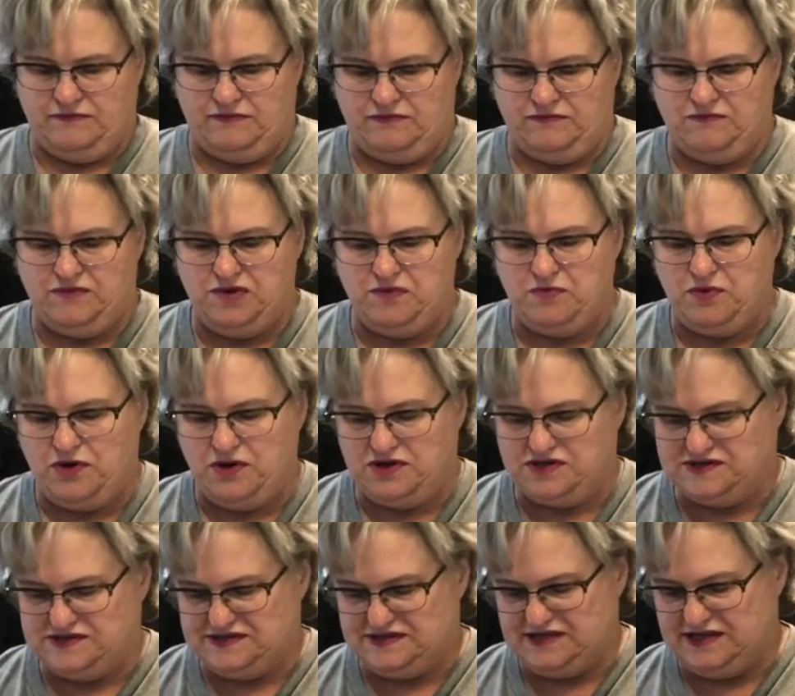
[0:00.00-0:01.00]
Remember, a
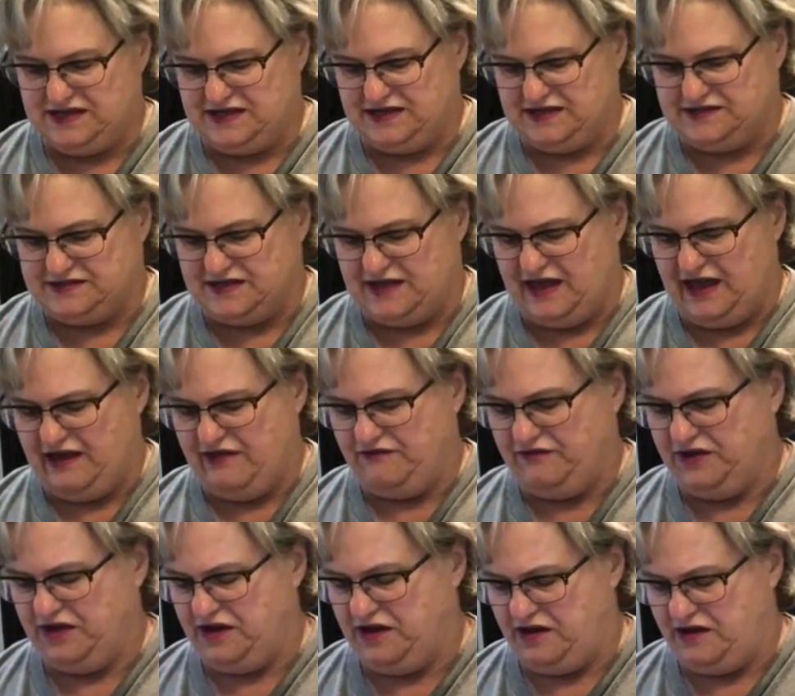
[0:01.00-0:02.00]
stick is a half a
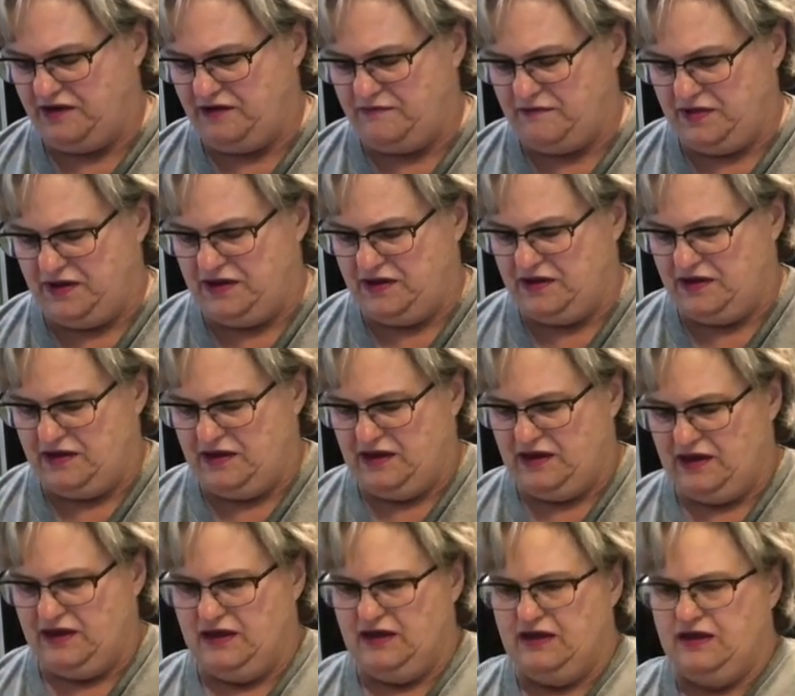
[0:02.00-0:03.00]
cup,
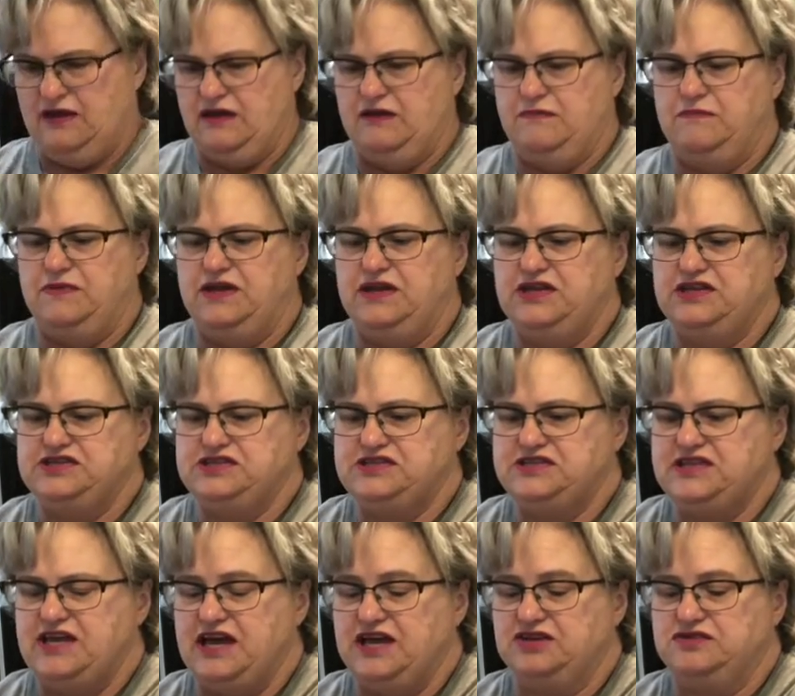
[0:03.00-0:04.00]
but it just
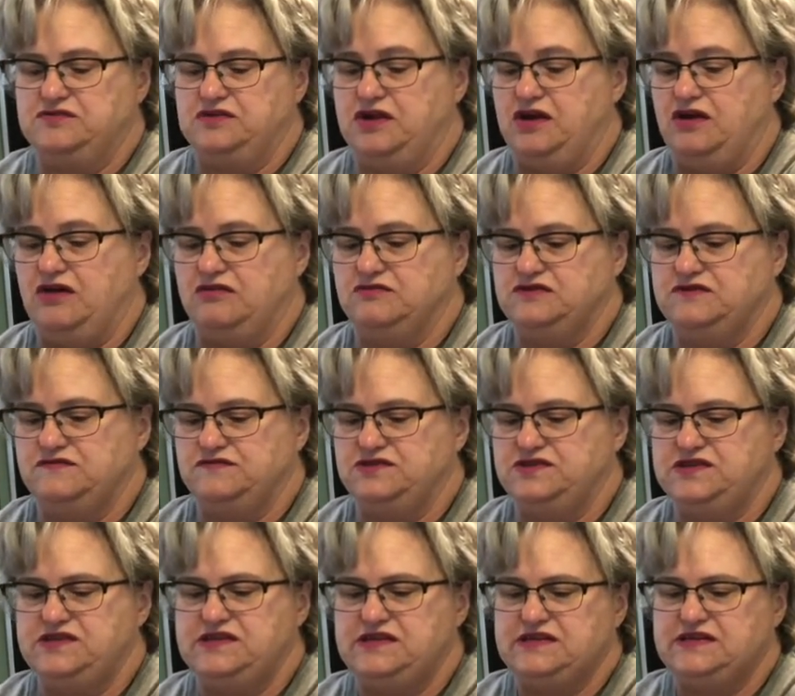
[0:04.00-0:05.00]
actually calls for
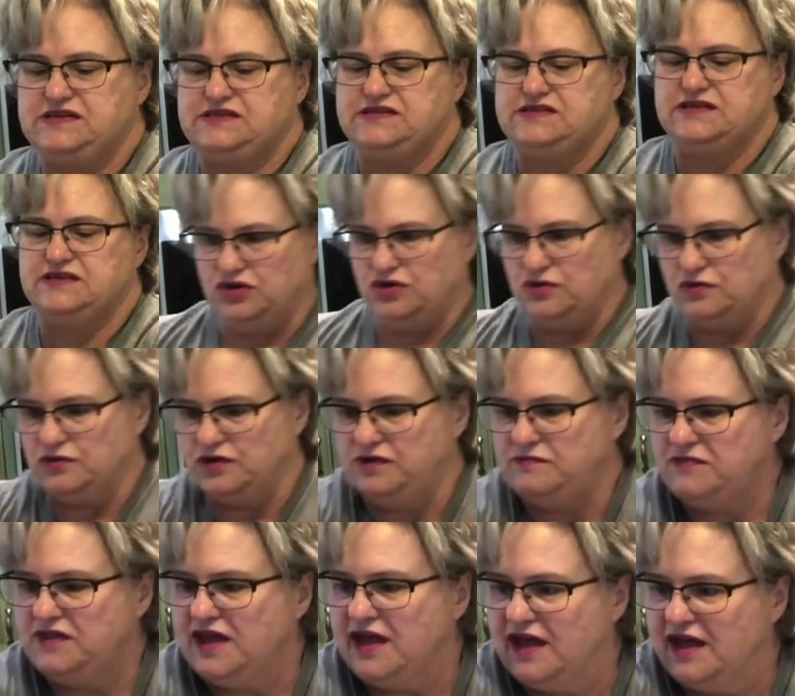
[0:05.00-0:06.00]
sticks. Cream
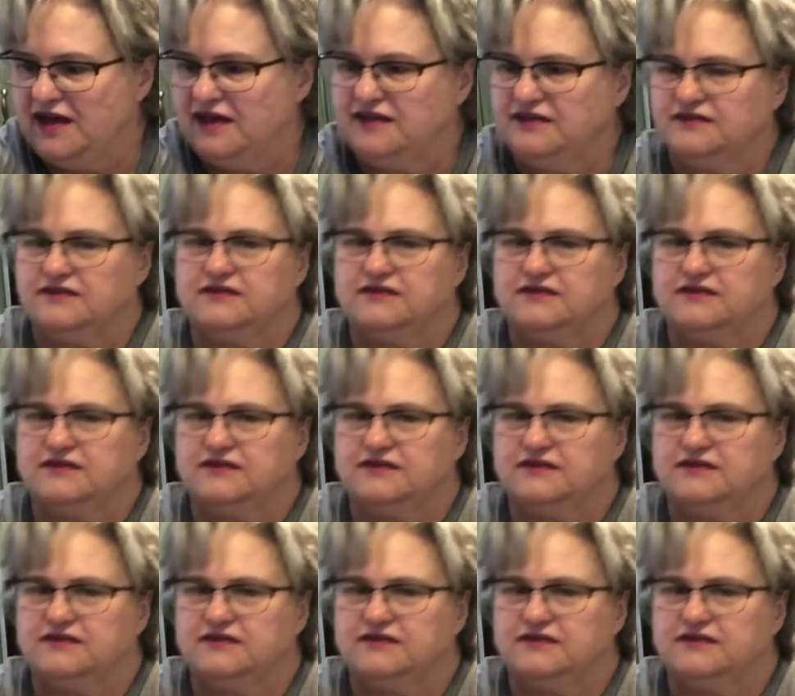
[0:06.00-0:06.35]
that.